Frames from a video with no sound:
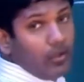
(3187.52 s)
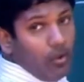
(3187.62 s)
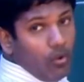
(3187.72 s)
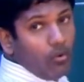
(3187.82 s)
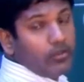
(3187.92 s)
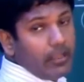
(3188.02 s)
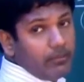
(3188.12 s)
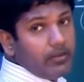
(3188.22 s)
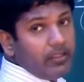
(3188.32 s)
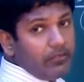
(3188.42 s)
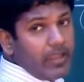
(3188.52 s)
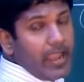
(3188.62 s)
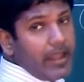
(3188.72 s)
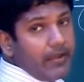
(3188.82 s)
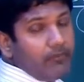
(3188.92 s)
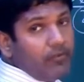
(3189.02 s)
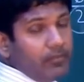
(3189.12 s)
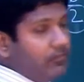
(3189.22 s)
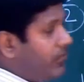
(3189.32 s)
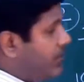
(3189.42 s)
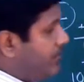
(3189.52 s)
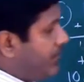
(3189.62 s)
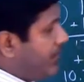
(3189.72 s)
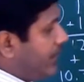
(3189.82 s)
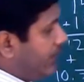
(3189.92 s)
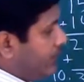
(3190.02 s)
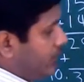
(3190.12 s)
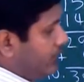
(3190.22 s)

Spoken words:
whole number that we added from the very beginning.